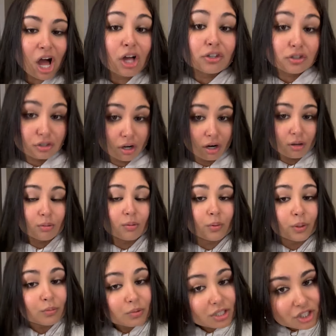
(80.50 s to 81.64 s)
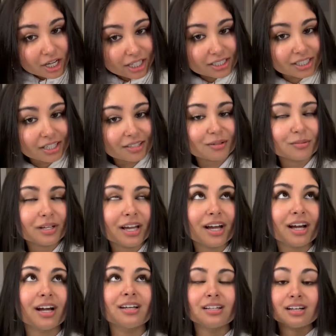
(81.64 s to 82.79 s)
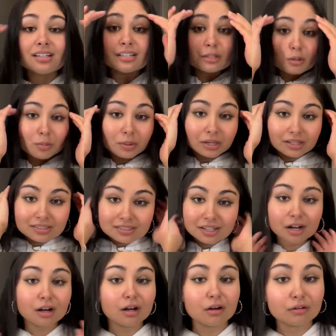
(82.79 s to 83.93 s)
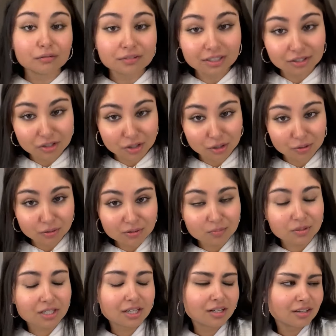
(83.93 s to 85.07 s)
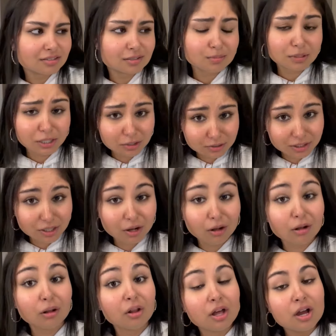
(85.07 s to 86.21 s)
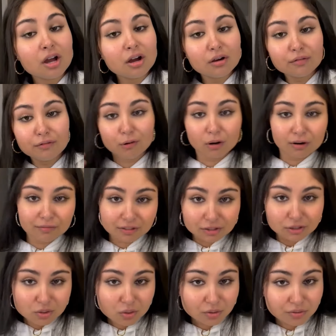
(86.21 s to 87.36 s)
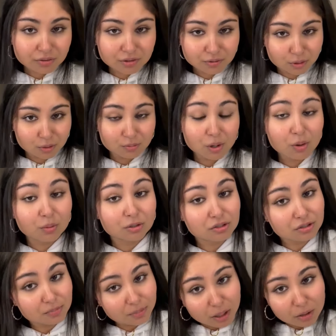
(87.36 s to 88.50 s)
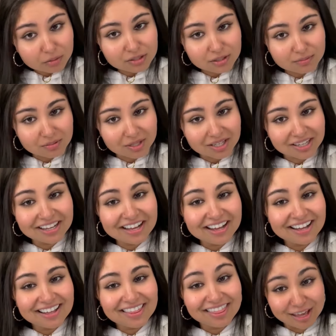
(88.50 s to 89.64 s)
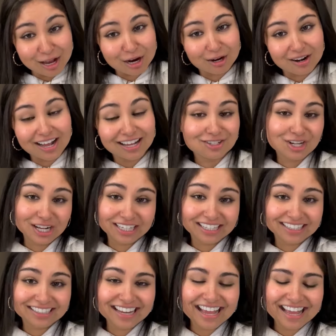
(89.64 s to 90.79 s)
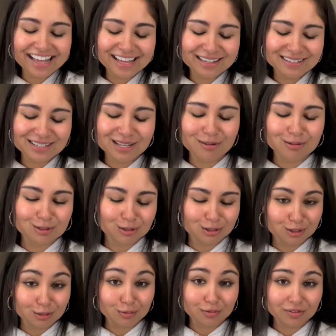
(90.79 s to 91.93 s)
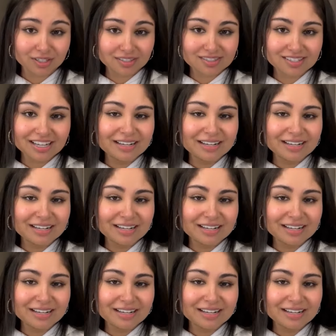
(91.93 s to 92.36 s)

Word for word: So when we checked in, we had a little bit of issues because apparently all four of us total in this room were supposed to be there at check-in and it was only two of us